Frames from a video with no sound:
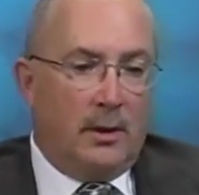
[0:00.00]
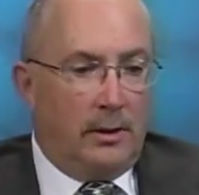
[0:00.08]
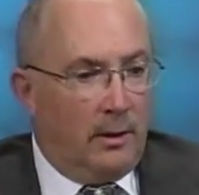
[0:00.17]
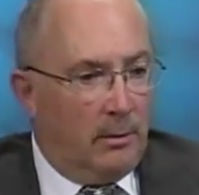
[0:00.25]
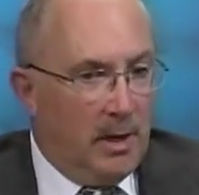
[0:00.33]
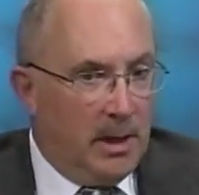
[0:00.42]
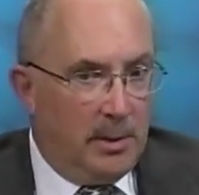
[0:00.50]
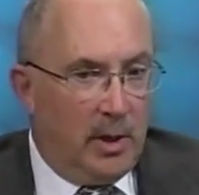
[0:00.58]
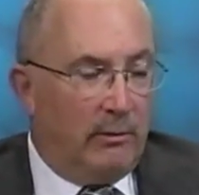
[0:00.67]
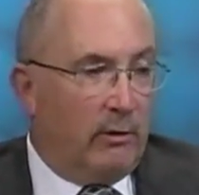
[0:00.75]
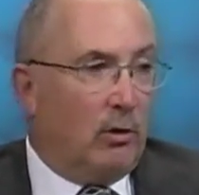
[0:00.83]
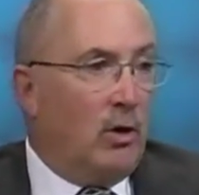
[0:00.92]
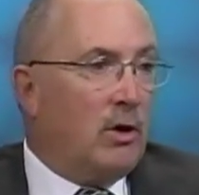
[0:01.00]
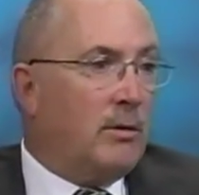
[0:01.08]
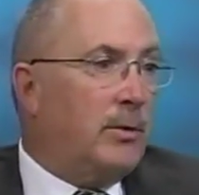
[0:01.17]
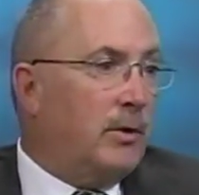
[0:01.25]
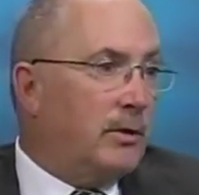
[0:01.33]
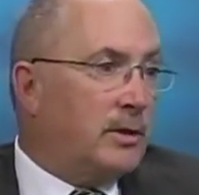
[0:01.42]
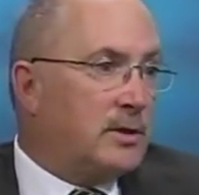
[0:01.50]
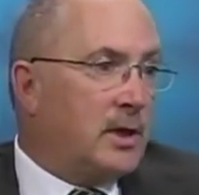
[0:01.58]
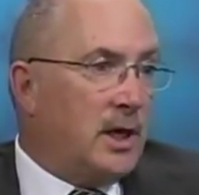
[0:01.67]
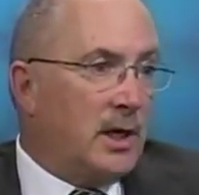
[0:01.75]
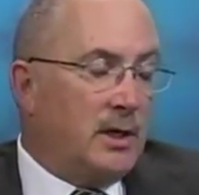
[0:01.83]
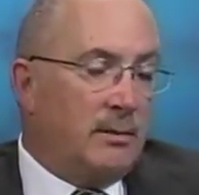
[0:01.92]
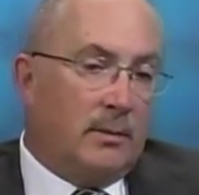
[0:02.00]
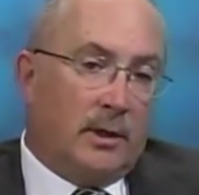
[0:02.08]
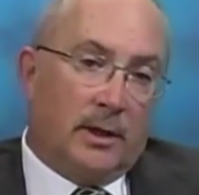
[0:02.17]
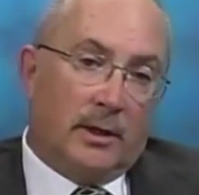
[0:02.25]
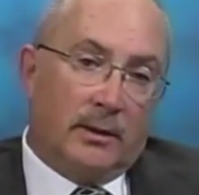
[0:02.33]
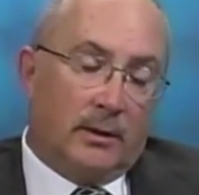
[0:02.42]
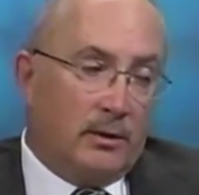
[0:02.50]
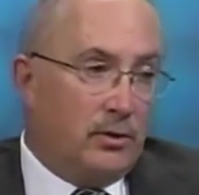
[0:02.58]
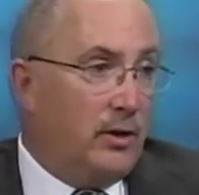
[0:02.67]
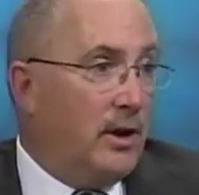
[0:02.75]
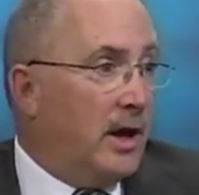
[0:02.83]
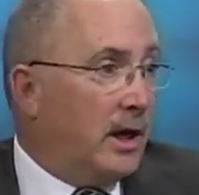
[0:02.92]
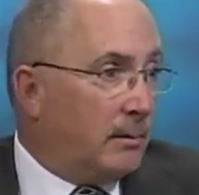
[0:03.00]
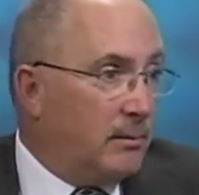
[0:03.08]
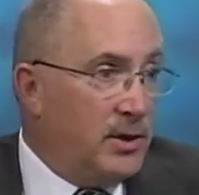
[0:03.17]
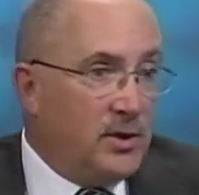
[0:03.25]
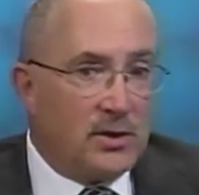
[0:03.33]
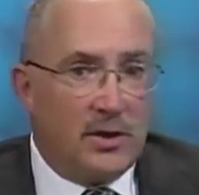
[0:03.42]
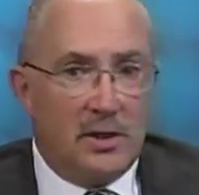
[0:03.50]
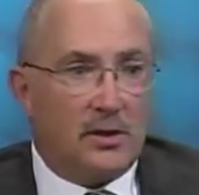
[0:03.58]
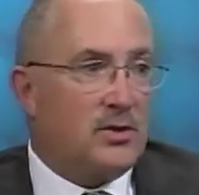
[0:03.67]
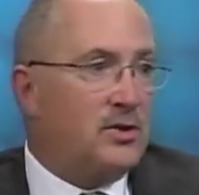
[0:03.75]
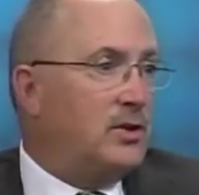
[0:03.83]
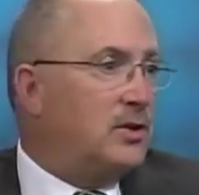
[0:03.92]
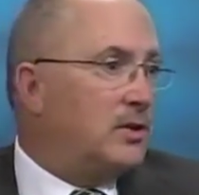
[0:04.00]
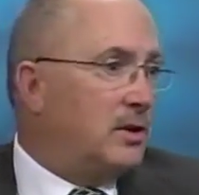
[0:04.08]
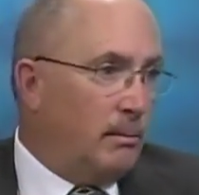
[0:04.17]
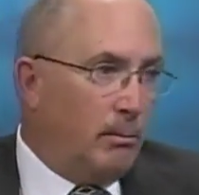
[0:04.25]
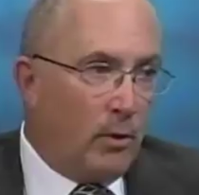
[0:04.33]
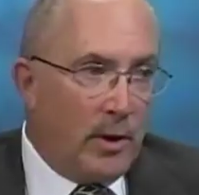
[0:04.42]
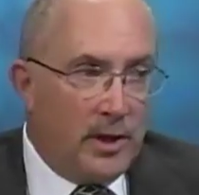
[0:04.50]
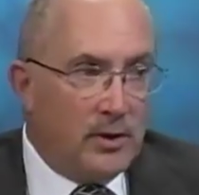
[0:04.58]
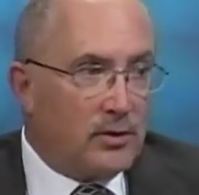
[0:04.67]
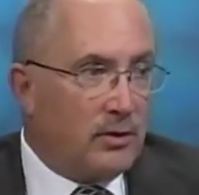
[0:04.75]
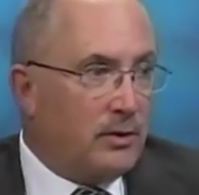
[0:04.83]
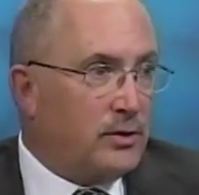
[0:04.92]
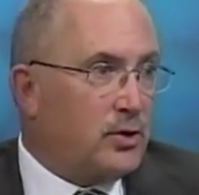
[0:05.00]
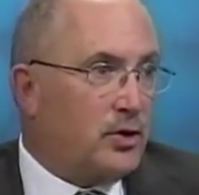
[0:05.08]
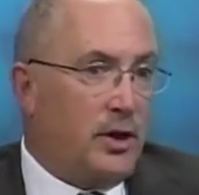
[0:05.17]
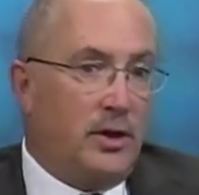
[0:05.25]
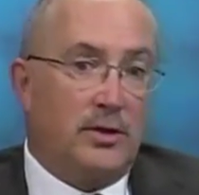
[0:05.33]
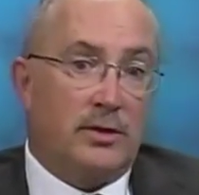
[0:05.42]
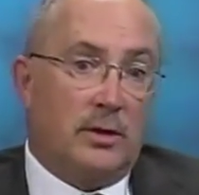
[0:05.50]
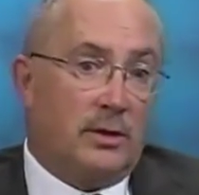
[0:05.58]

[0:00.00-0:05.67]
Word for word: you know, maybe over a longer period of time, and the genetic piece kicks in, the brain starts changing.